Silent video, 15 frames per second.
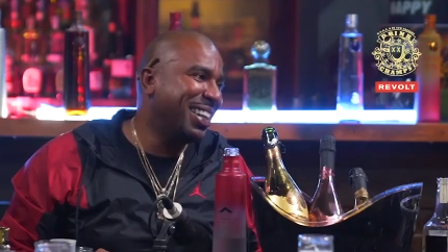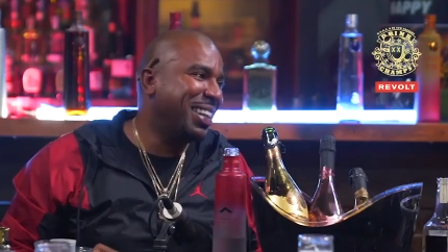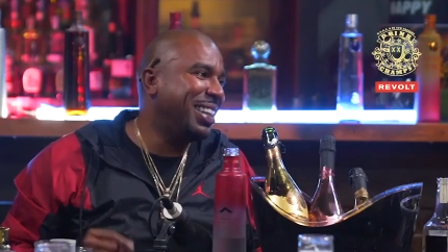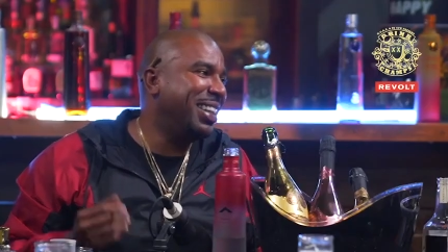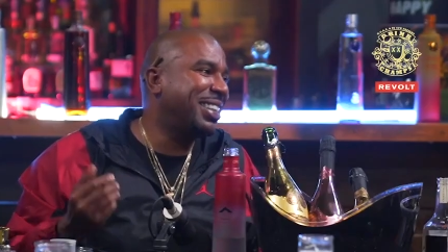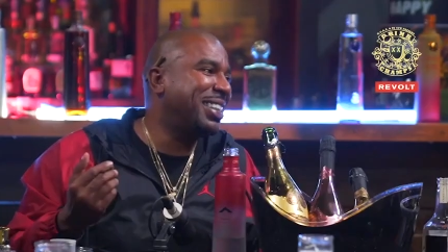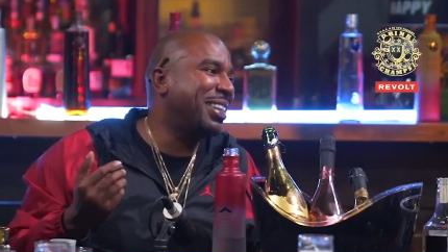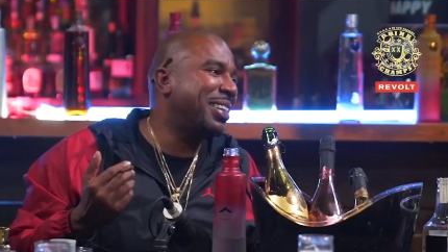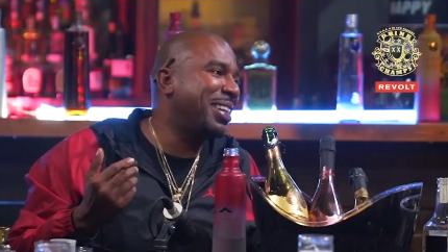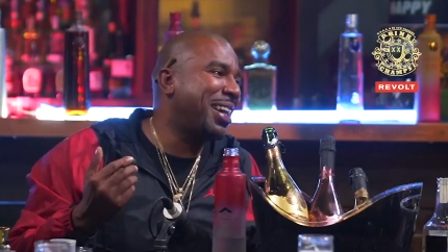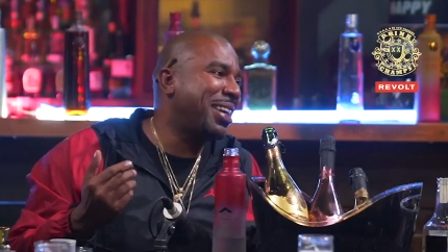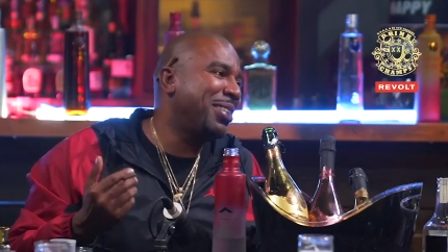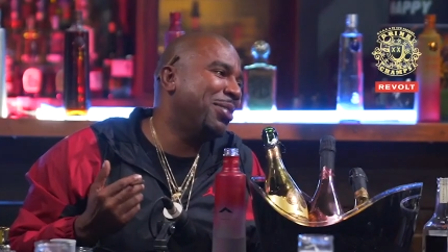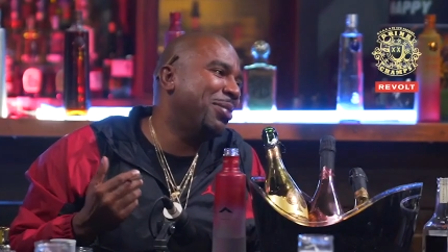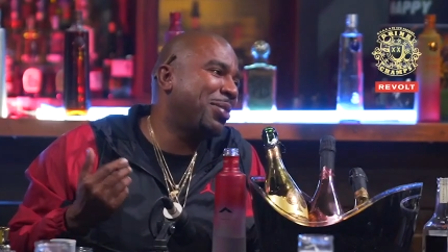Look, listen.
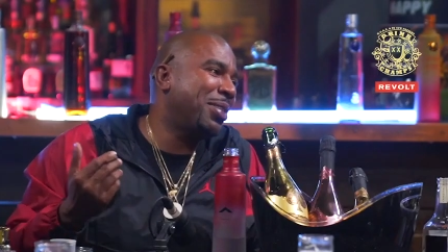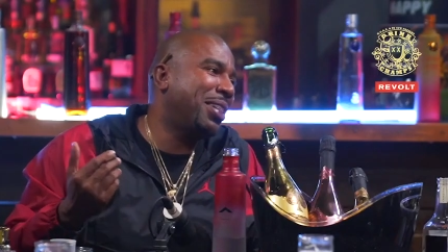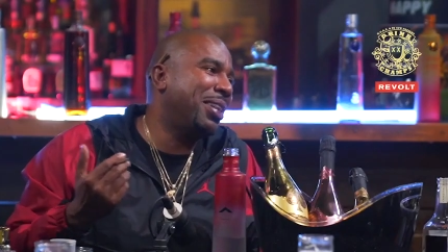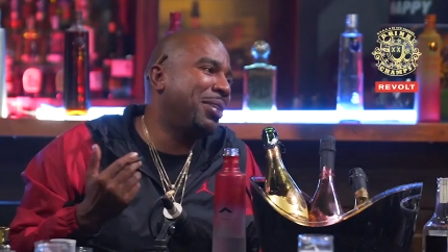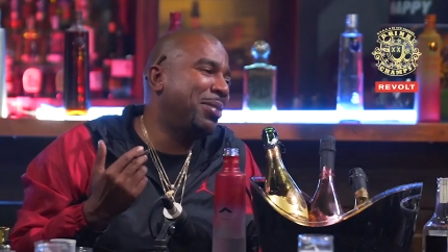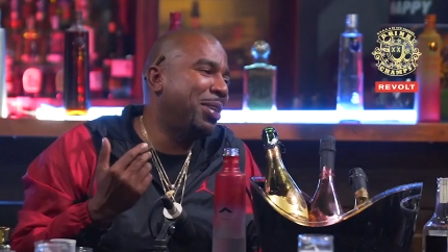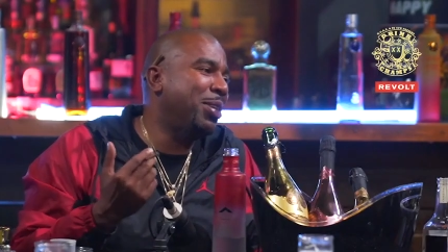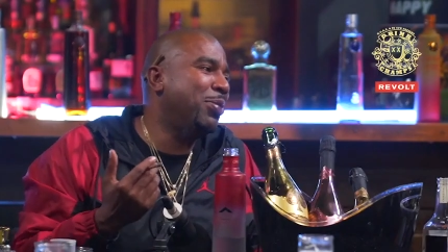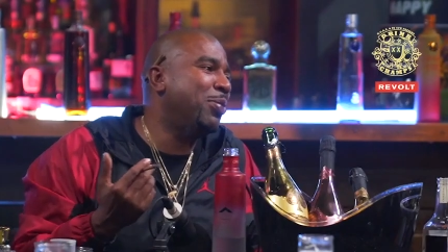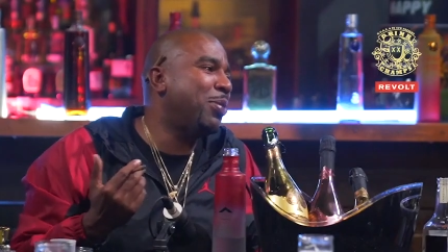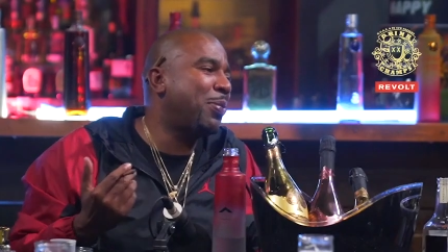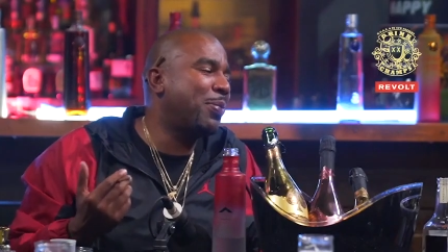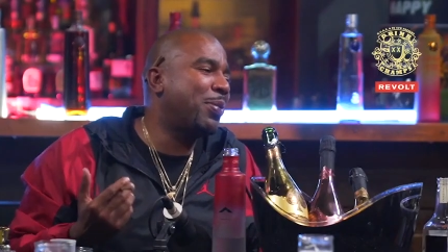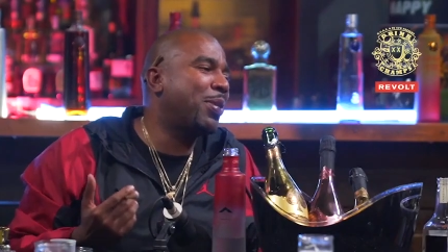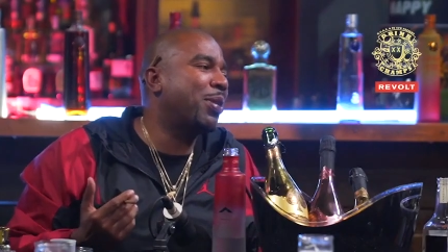Uh, you, you
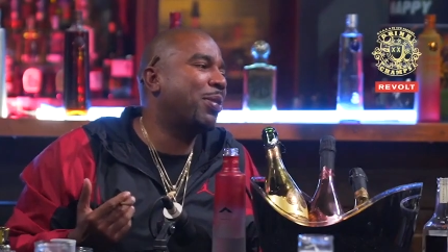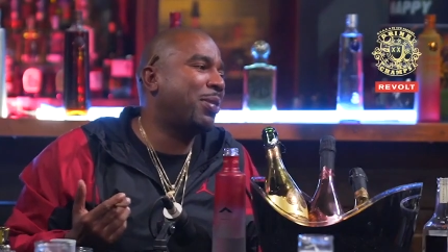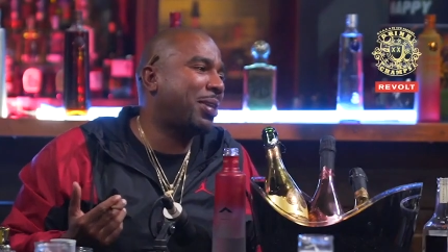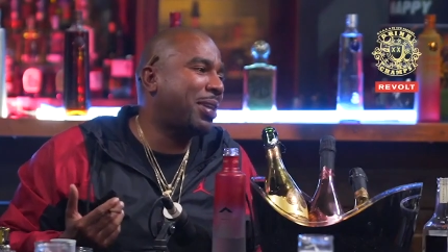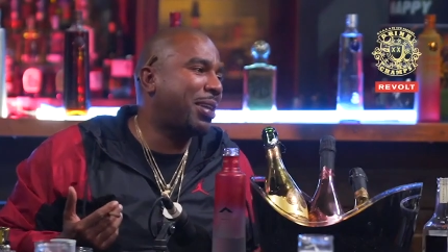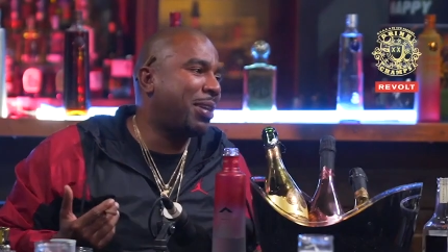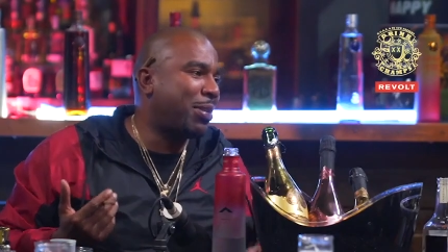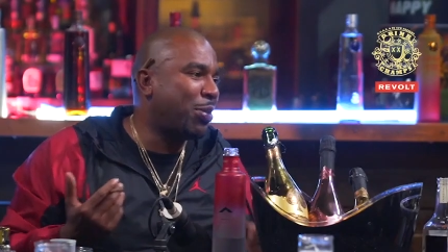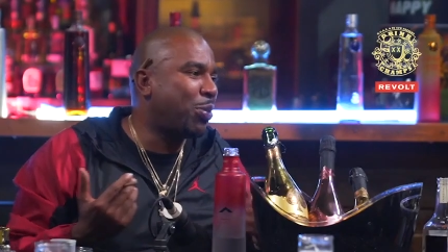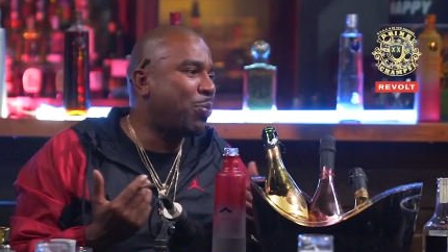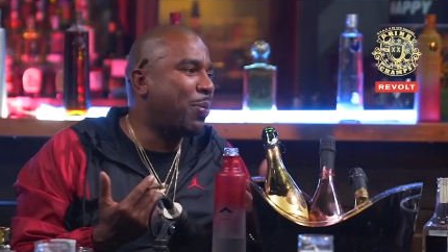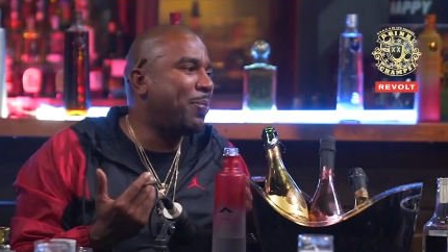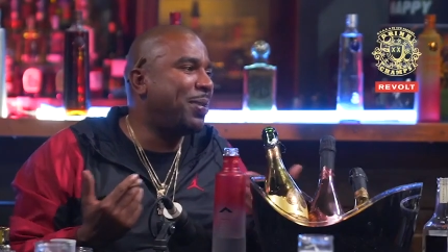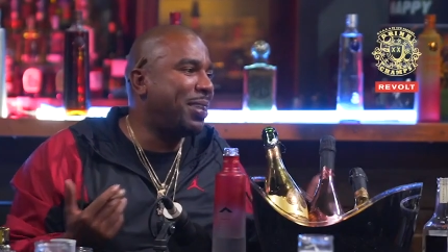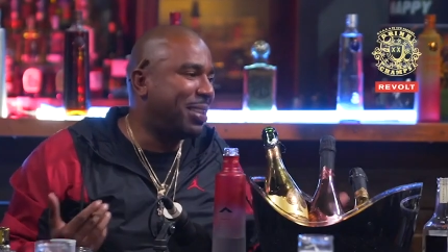know, you
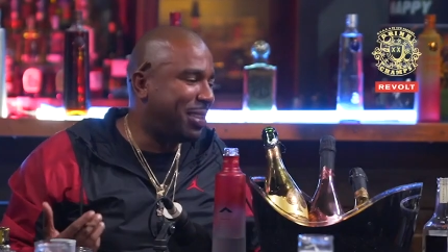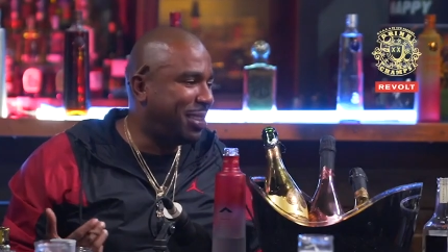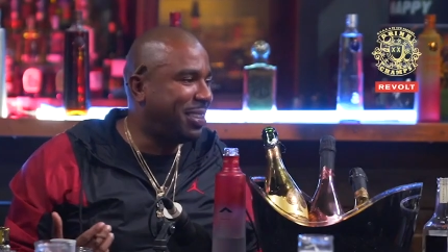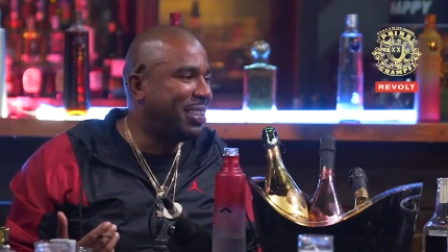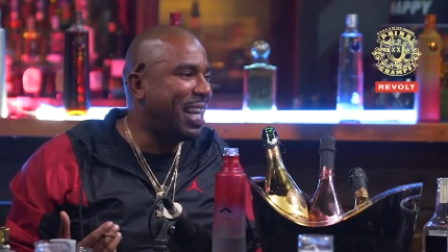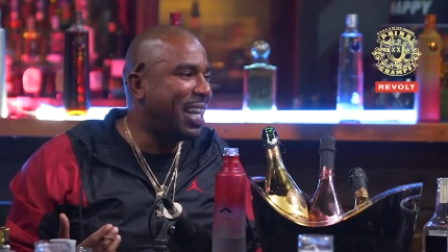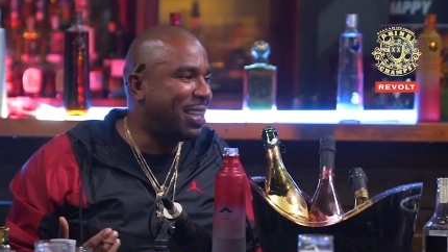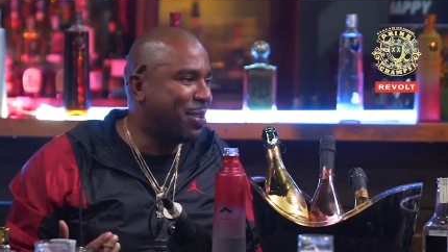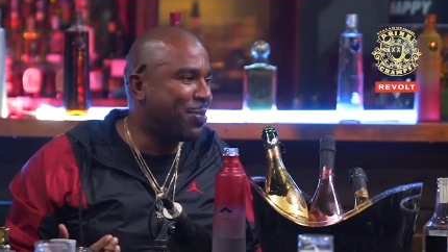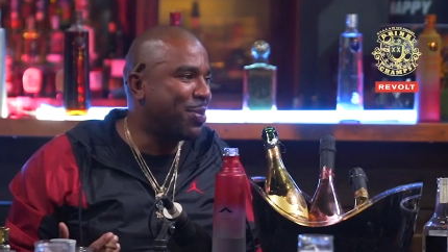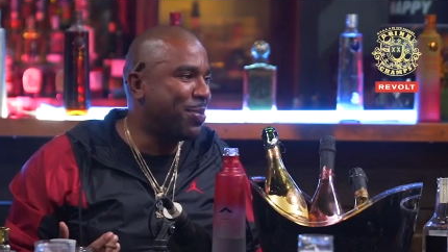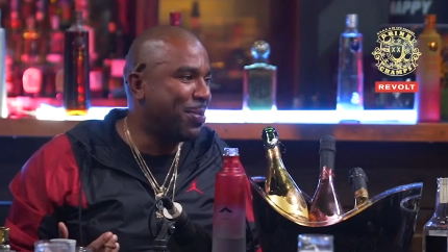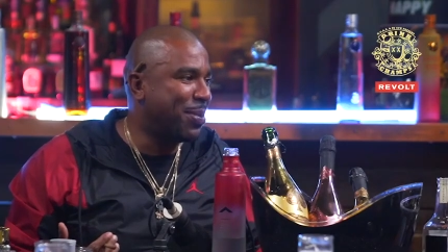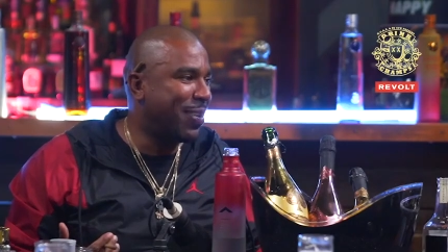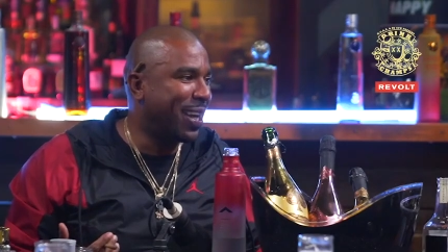want me to dead the
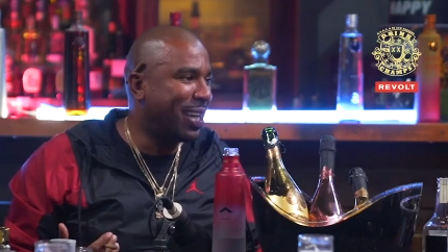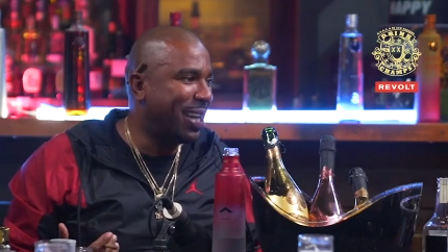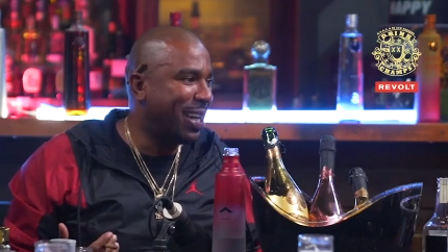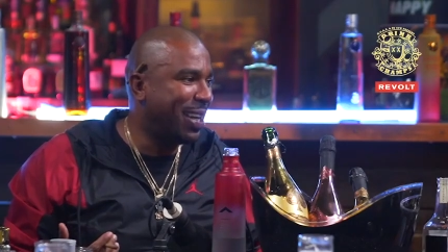rumor right